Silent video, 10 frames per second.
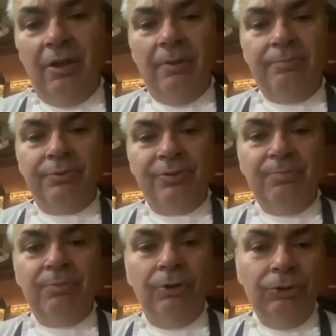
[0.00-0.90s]

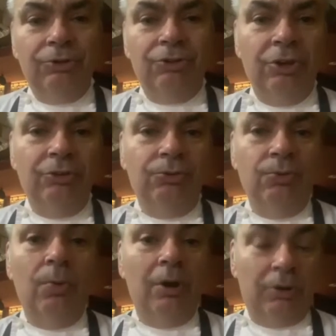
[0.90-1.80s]
pre-production to
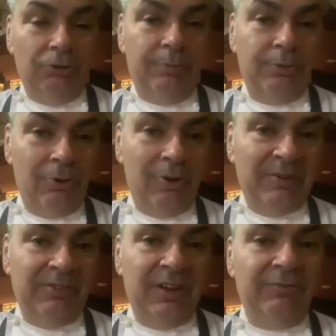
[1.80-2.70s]
work on the program
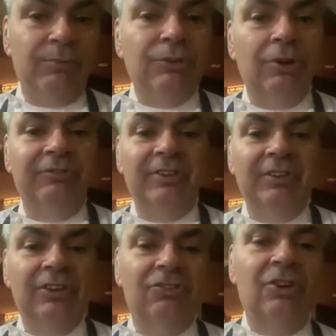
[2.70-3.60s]
itself. We don't
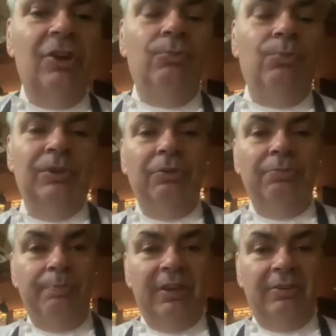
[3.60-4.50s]

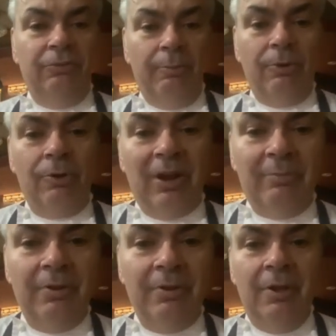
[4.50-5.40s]
pick the
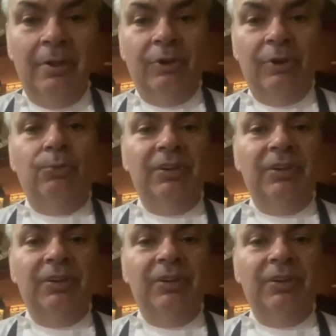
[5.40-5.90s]
program, but we